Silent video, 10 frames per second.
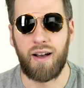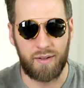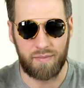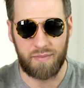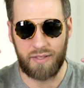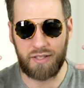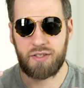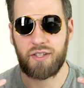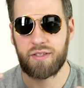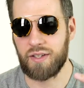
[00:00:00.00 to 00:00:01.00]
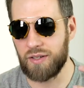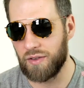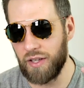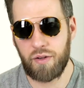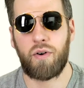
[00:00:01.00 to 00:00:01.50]
Um, it's just,
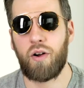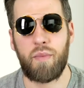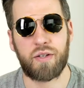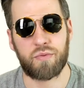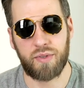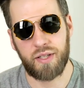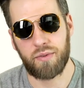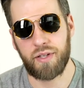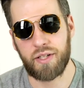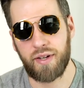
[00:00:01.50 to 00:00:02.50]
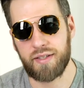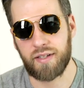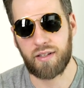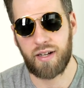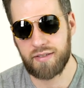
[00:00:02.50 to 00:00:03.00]
Linda Farrow makes really, really great
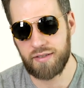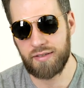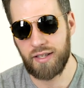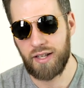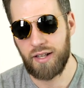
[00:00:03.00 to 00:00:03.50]
sunglasses.